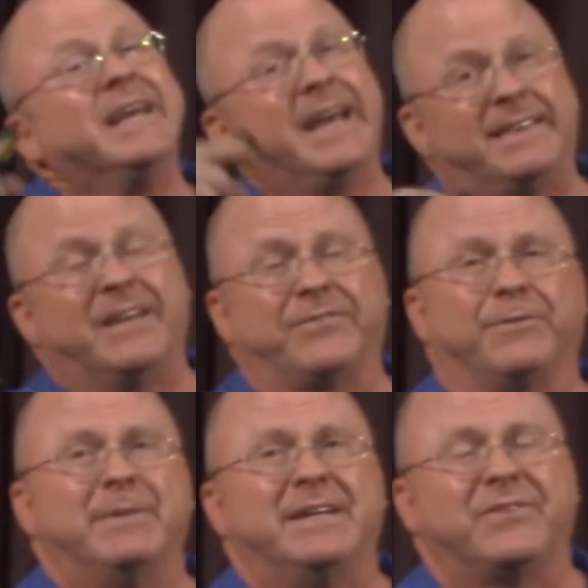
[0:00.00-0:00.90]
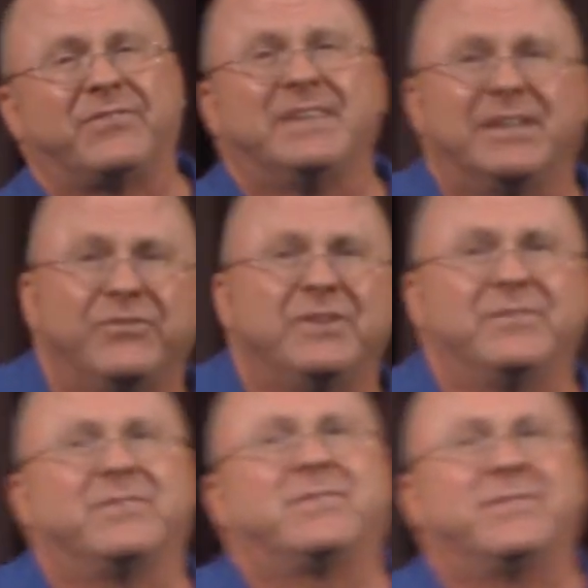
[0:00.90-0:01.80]
and that's for me to sit at
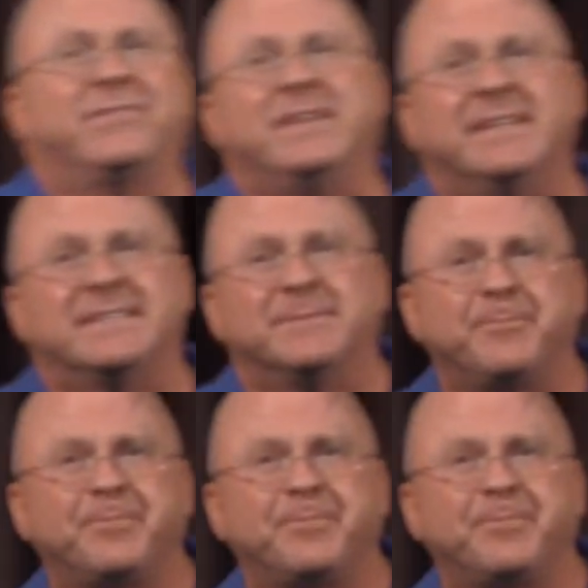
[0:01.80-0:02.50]
Jesus' feet.